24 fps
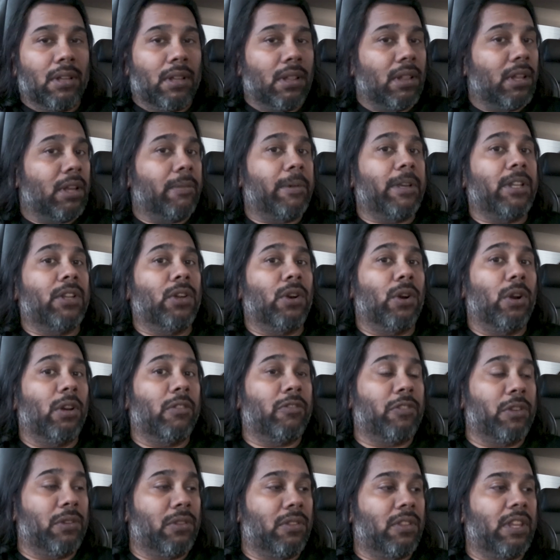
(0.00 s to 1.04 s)
Let me know
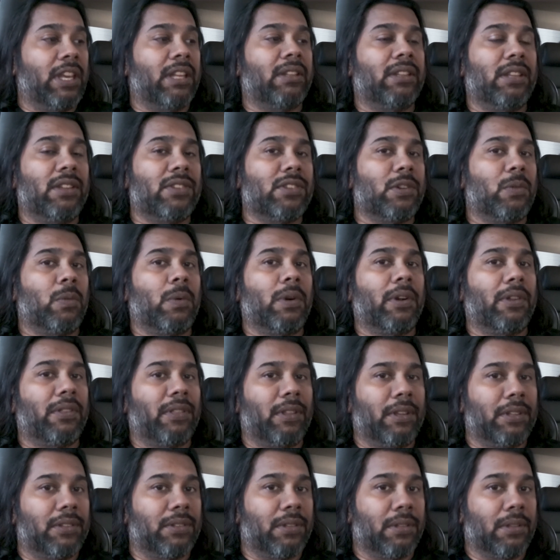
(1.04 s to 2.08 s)
if you think these are
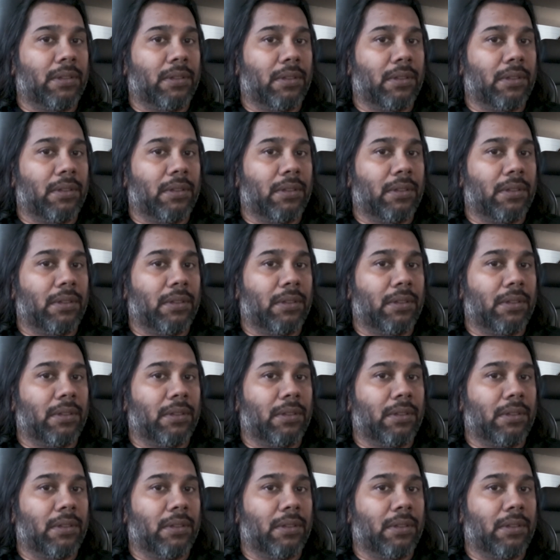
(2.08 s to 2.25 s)
worth it.